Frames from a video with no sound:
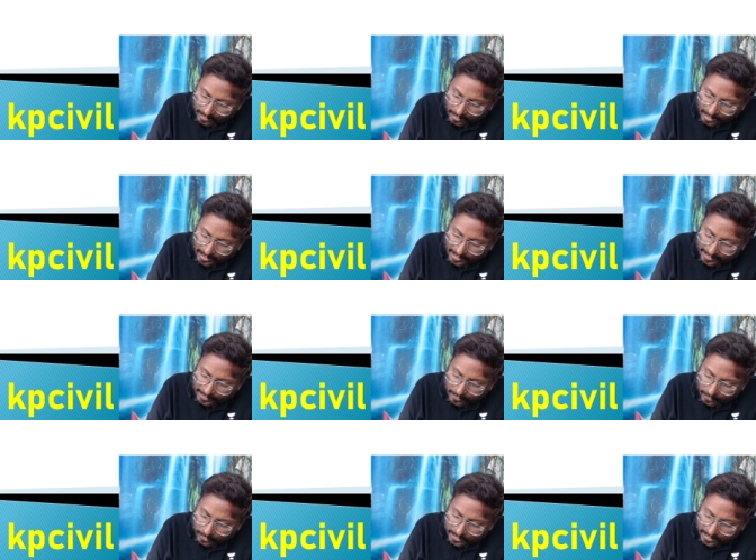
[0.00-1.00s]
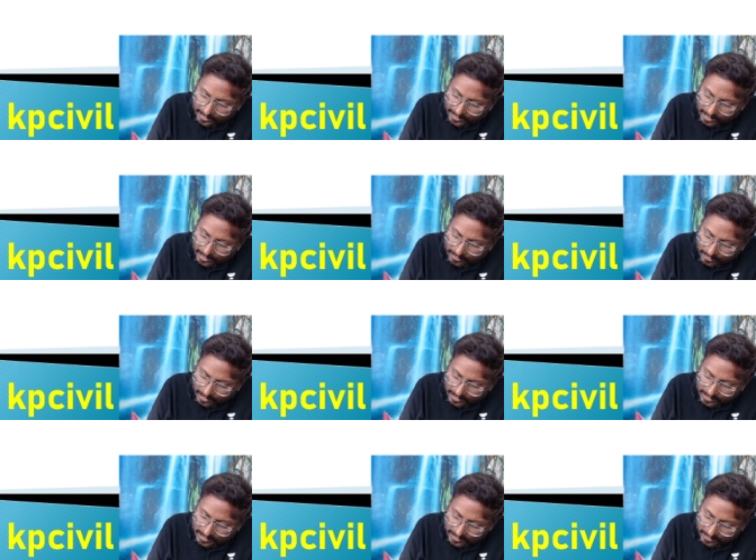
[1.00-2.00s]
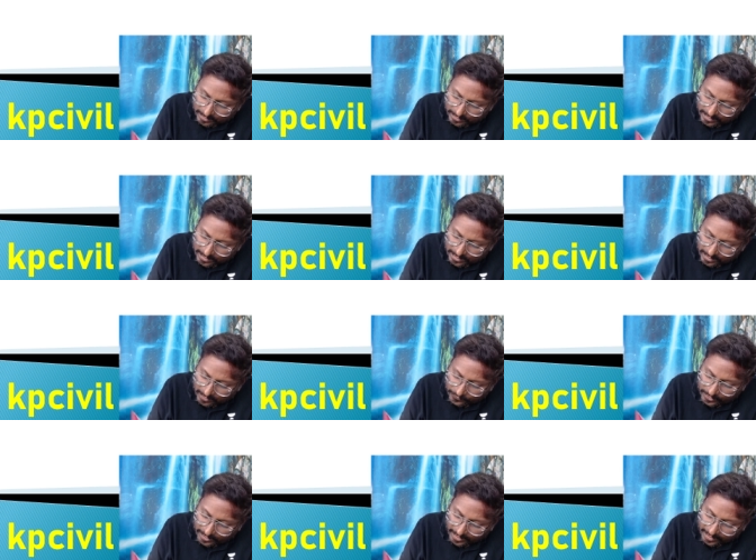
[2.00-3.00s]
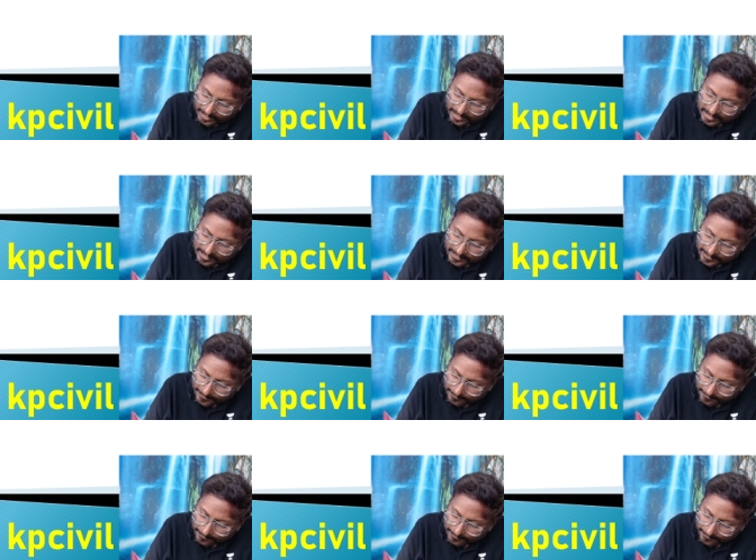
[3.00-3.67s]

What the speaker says: Hydrogen ion concentration of A is